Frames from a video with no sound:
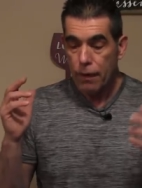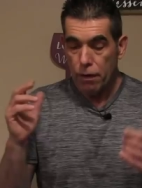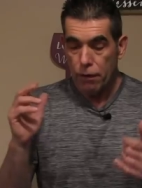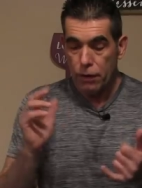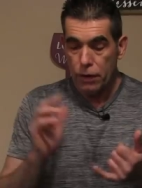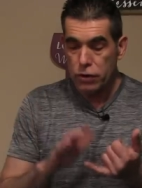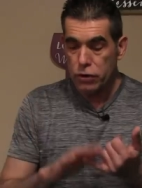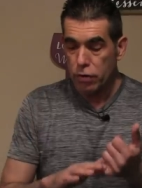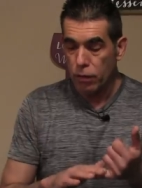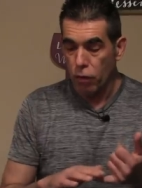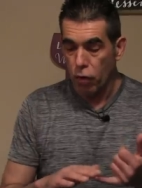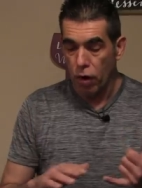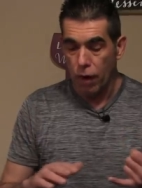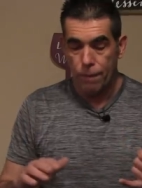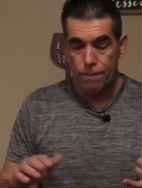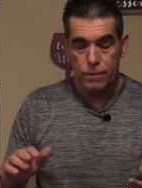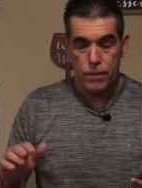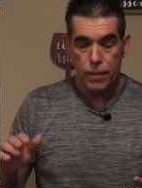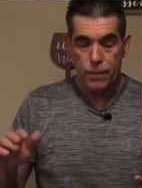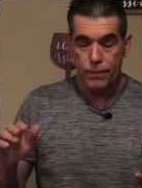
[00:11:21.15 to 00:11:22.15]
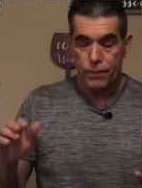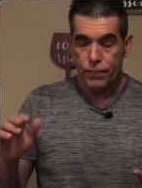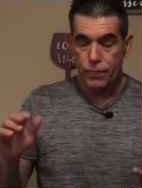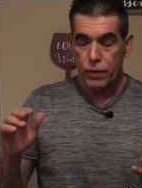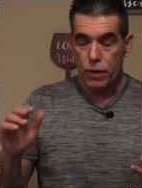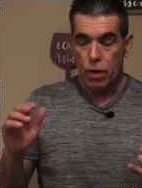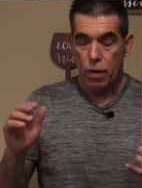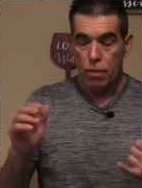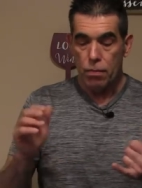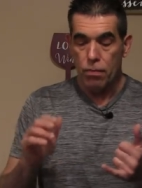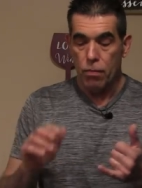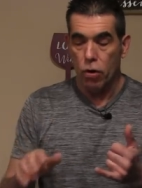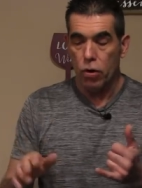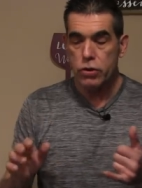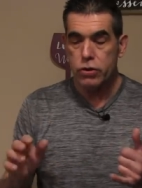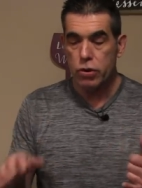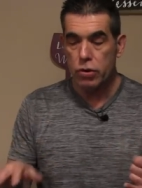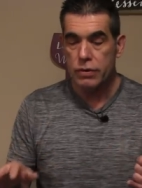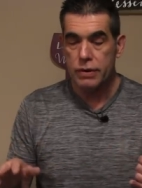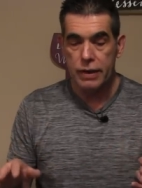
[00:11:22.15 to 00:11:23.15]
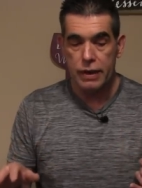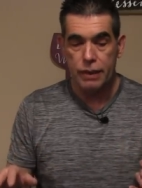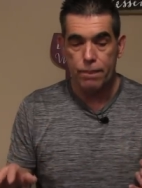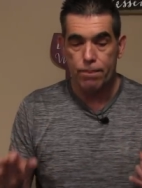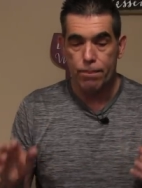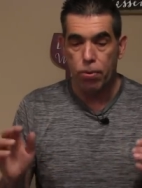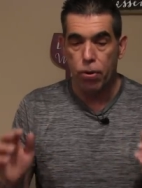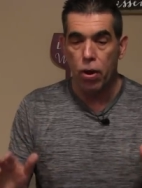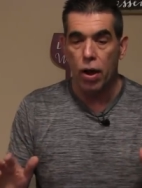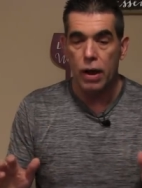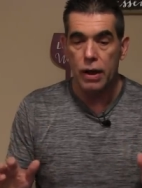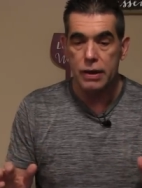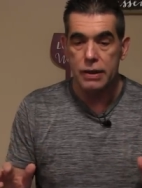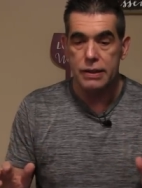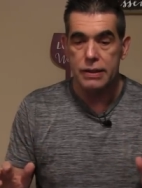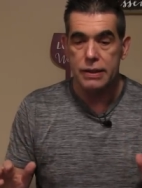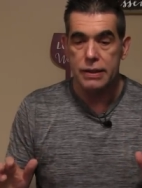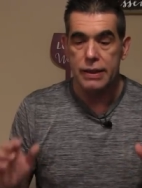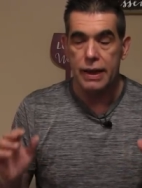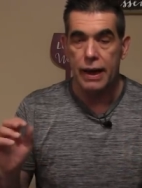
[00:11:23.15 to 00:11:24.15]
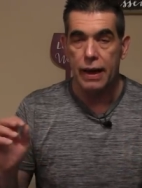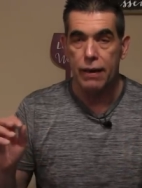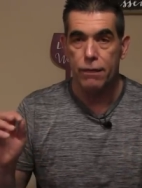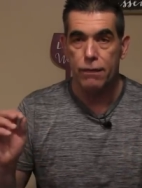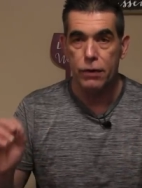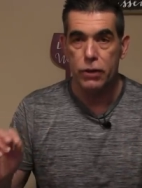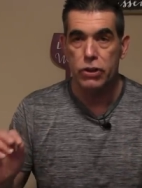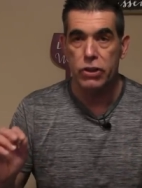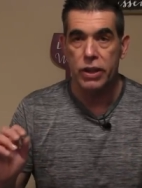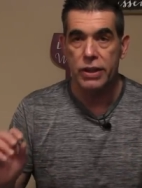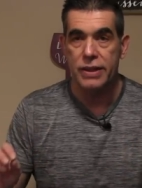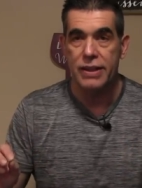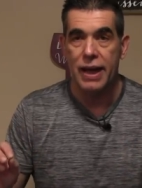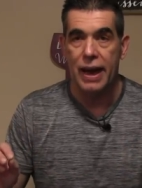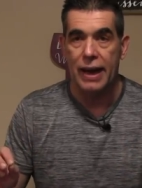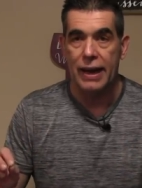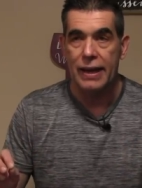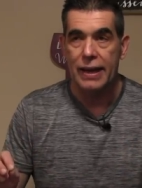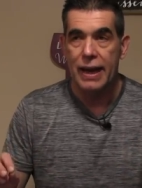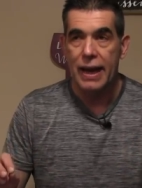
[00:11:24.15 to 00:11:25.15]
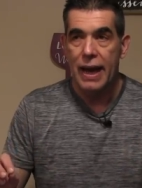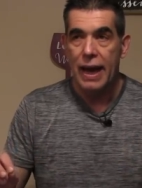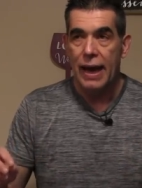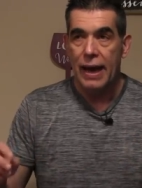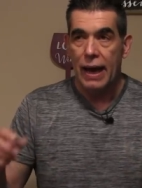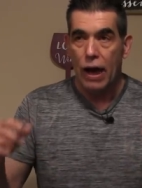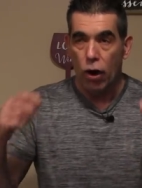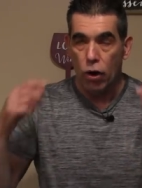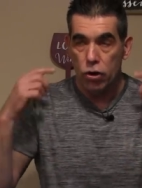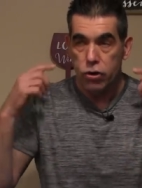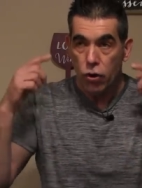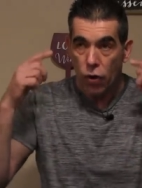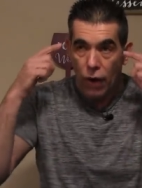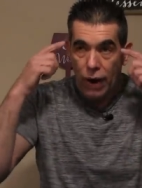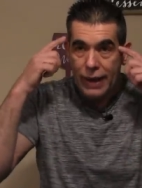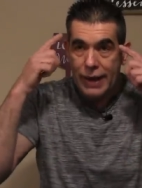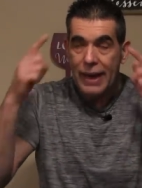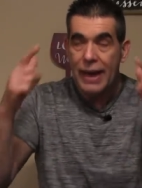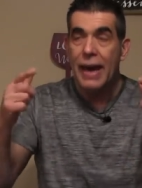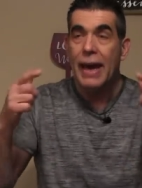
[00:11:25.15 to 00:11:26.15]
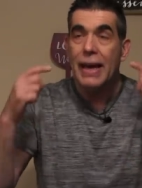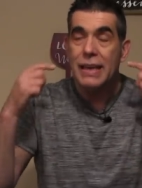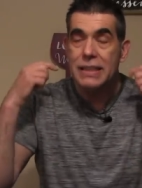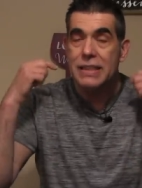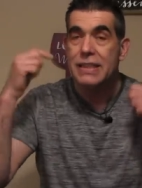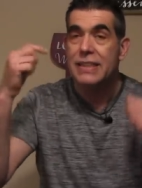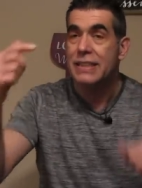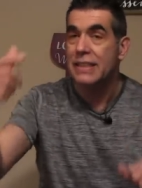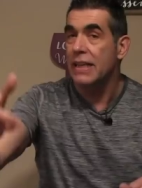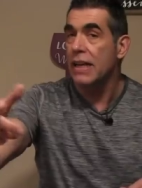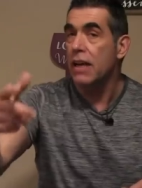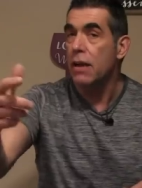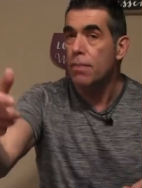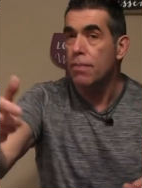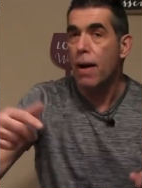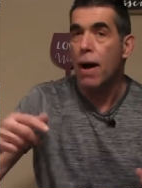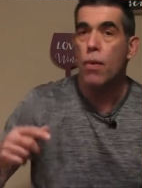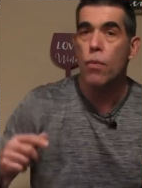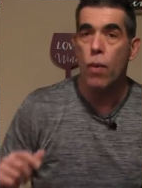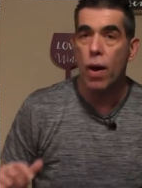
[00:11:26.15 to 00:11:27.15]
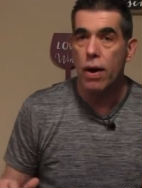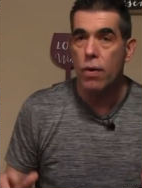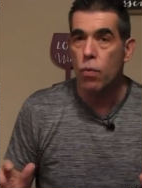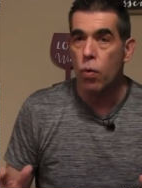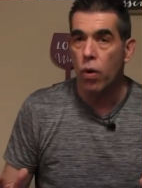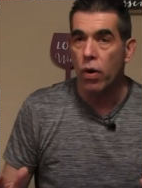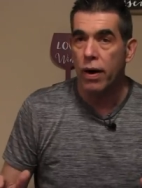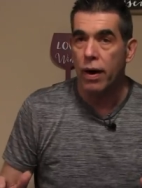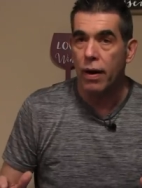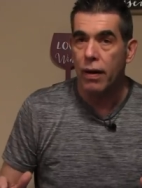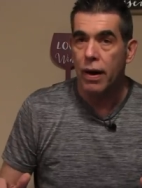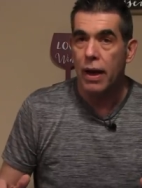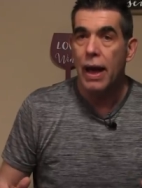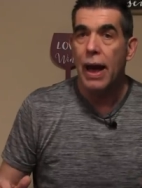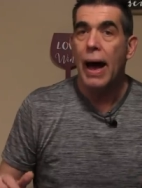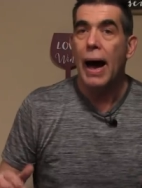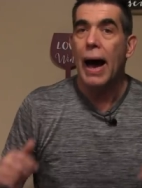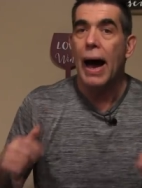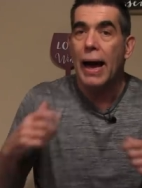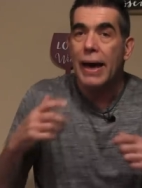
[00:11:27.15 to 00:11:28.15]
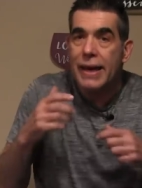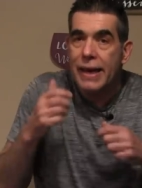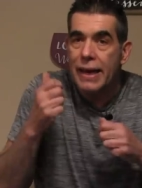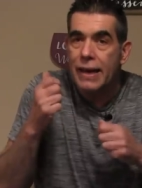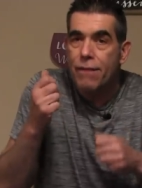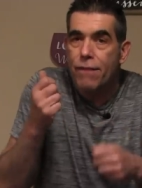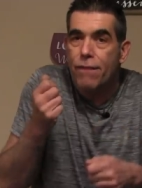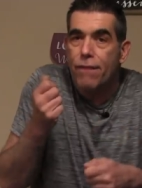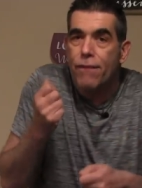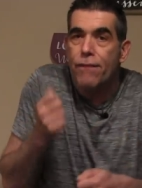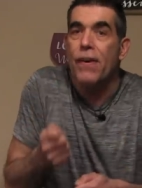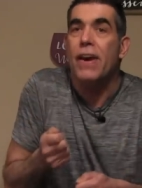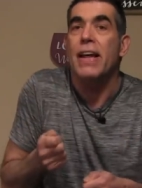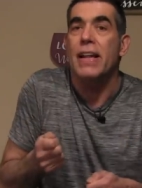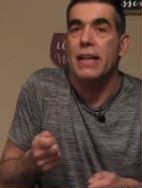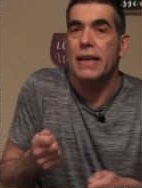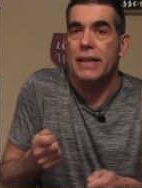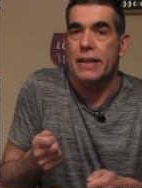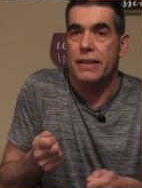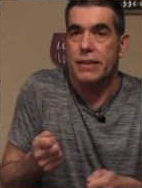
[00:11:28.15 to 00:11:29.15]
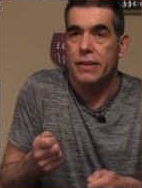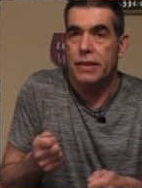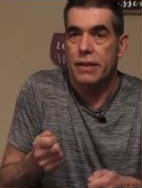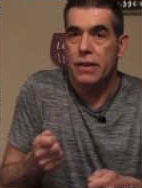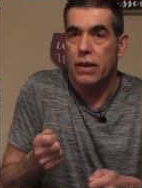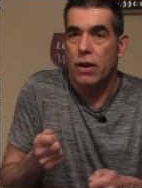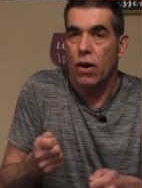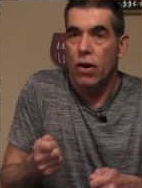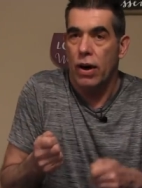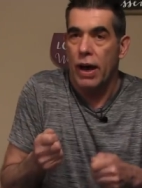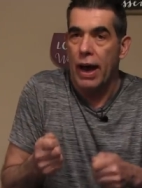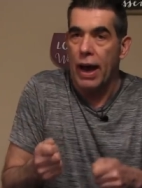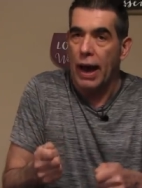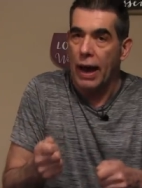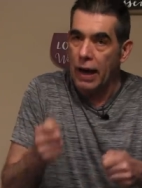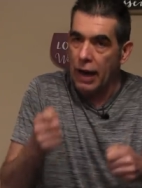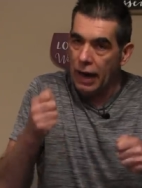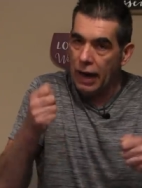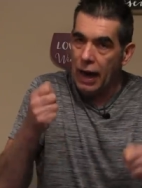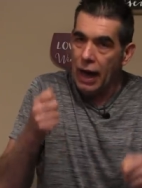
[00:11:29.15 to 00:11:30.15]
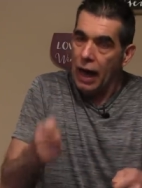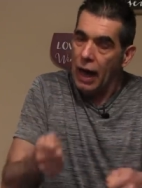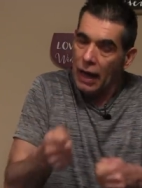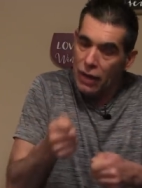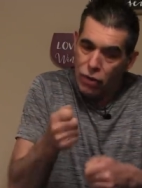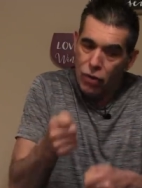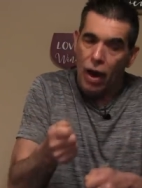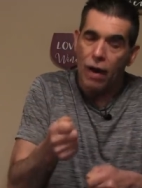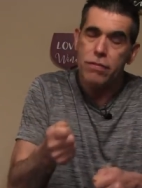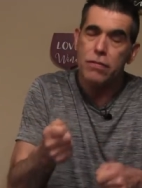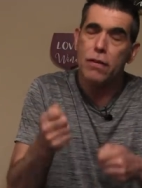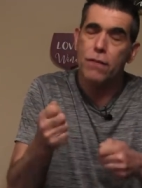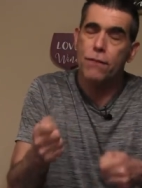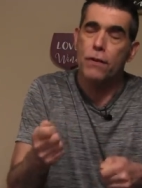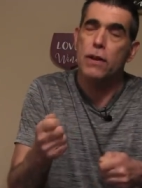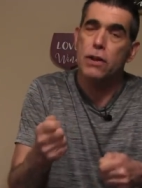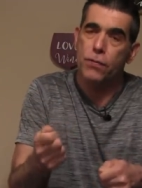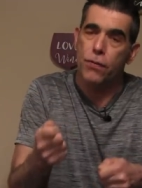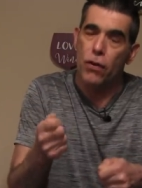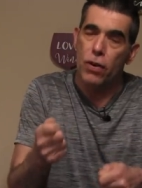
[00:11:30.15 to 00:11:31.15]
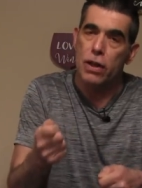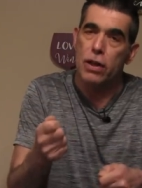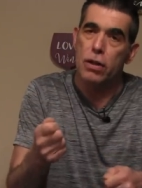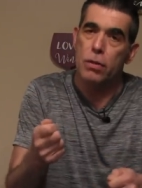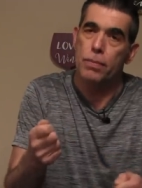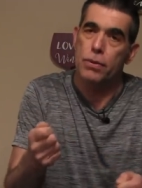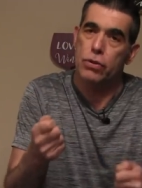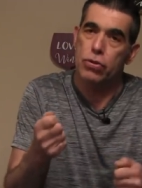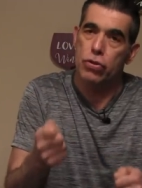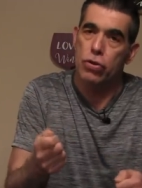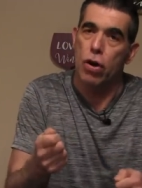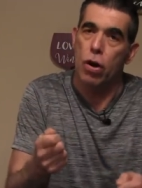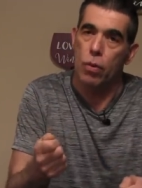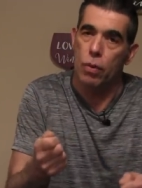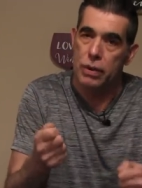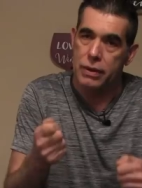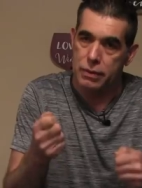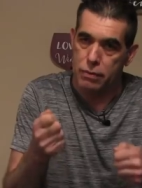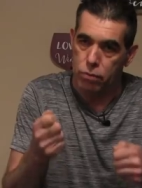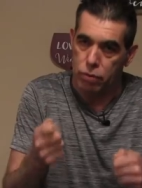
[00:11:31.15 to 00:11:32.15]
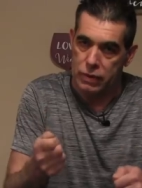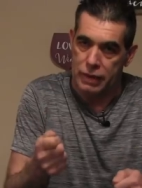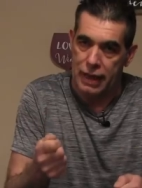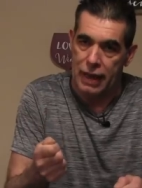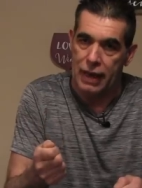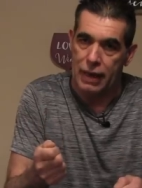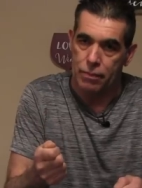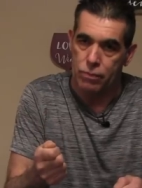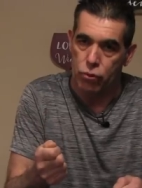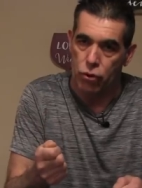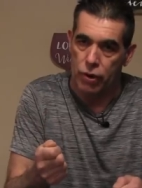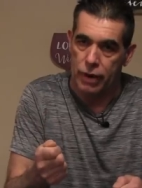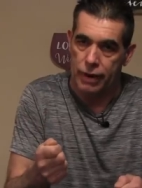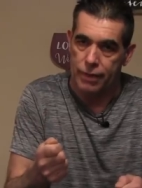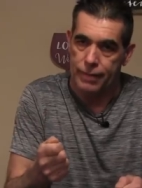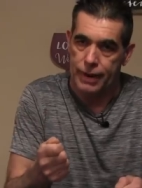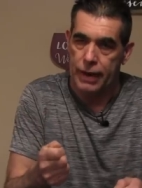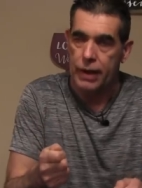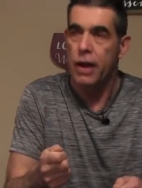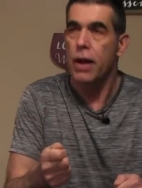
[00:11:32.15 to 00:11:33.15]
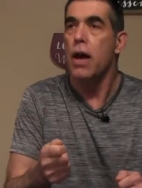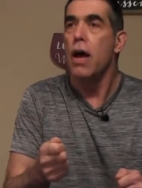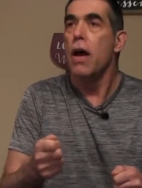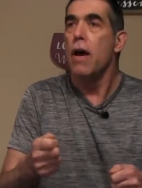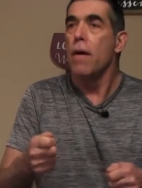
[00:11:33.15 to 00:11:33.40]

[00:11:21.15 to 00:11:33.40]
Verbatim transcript: first of all, most of the plugs that I fish at night, although I can't see my white water, I can feel it. Okay, and, and I, you have to fish for a little bit to know what, what the hell I'm talking about.